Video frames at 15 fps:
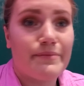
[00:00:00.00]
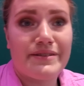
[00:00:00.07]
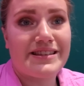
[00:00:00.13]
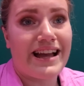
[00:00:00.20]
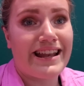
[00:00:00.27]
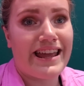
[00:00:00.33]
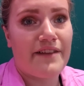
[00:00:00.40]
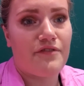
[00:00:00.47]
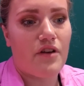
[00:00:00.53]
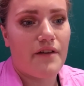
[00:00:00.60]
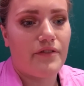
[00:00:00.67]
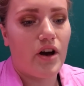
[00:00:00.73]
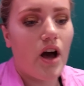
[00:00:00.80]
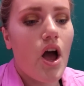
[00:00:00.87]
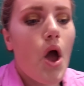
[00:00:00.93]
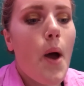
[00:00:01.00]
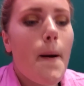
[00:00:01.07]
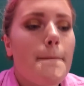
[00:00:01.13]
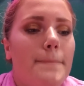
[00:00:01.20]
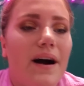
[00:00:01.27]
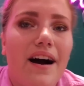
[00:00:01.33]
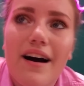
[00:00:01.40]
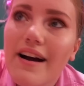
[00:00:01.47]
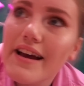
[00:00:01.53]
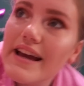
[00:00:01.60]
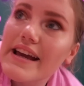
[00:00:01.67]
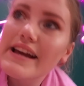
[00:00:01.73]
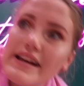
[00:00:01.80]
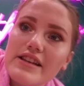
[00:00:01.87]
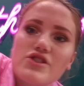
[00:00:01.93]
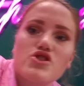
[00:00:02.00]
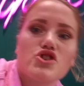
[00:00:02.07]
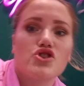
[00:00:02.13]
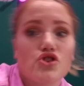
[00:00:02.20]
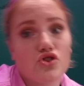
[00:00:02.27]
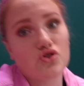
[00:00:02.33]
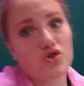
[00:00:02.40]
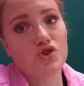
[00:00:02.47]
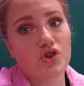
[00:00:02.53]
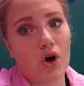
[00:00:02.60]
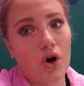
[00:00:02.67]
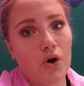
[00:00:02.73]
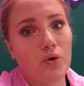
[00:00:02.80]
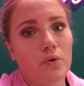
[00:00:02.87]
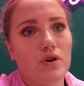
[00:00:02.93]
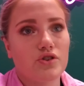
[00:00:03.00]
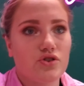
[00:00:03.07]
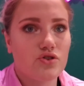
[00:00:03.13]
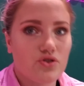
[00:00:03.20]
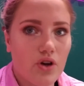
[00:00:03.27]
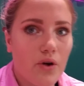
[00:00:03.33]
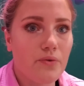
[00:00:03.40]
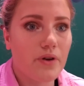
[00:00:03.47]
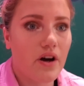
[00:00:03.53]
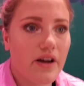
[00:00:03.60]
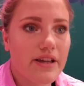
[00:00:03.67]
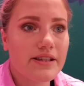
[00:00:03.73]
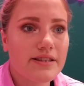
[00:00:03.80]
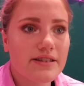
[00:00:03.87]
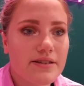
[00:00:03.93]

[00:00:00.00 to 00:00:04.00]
gonna be sat here forever but it is just so, so nice.